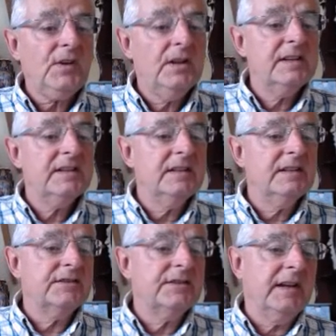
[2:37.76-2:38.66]
This
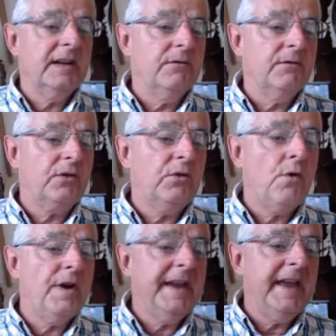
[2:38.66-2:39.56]
is
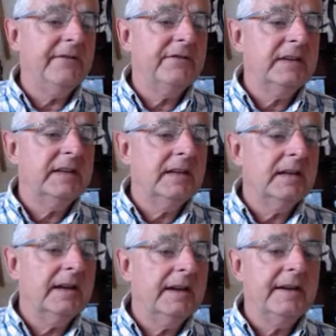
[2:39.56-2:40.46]
quite heavy
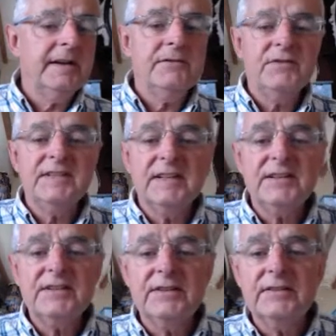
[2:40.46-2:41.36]

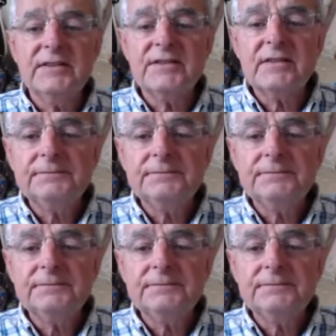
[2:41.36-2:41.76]
resistance